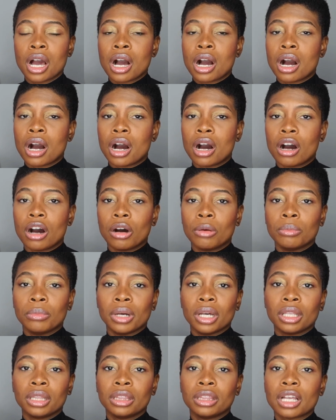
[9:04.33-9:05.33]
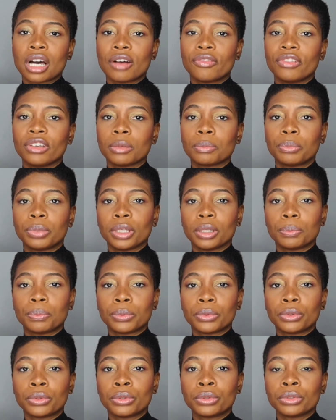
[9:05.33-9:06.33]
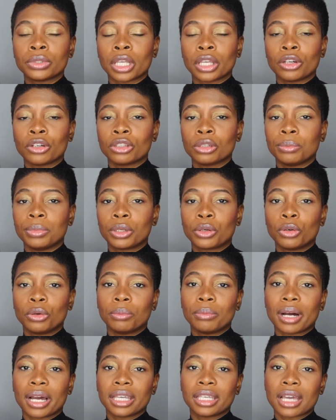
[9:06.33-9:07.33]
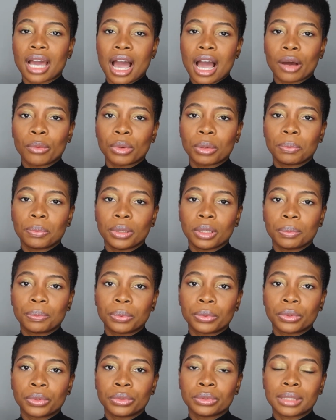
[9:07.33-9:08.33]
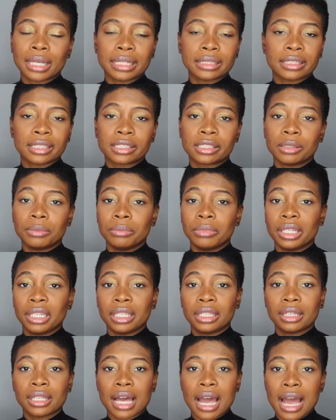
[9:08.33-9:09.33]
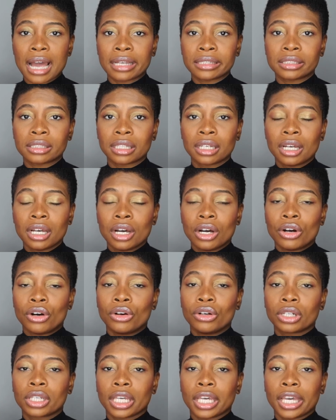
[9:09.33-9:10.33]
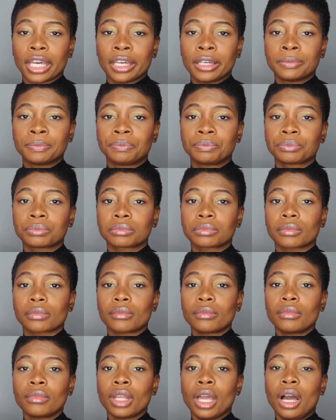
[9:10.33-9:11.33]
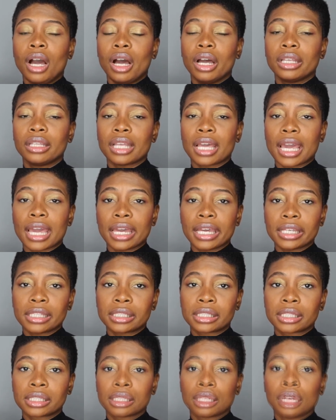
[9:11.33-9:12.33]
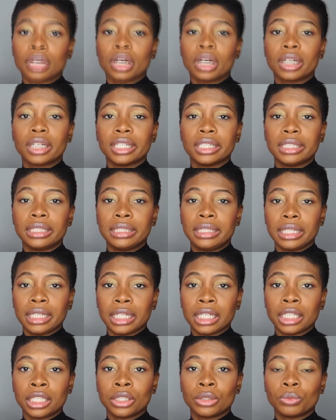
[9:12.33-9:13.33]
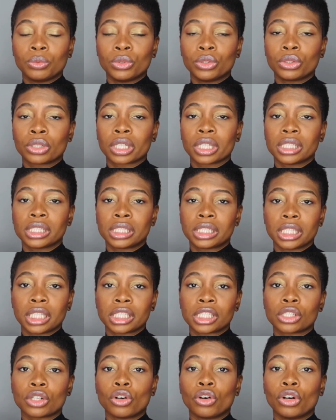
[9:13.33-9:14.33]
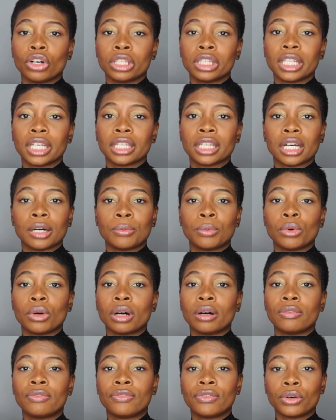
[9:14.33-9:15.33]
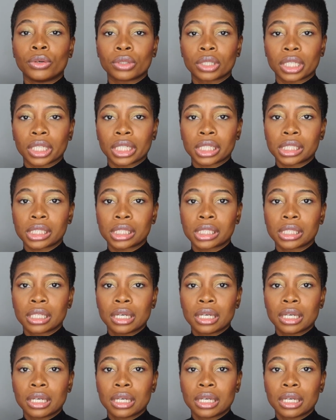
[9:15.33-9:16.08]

loving people, that you're going to be kumbaya with people. That doesn't mean that. Okay, an 8 doing a good deed will consist on their level of focus,